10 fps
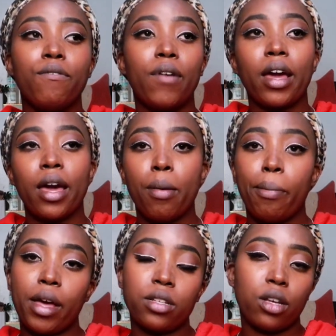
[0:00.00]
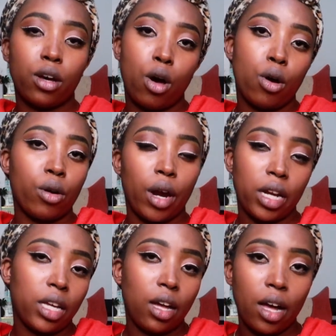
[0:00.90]
via M-Pesa or
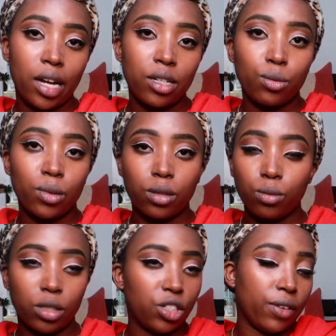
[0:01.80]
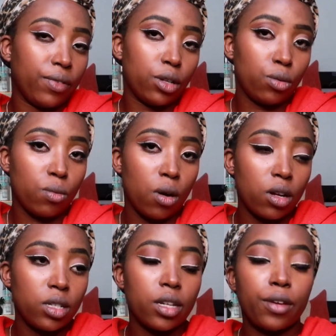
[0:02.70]
credit card, whichever you want.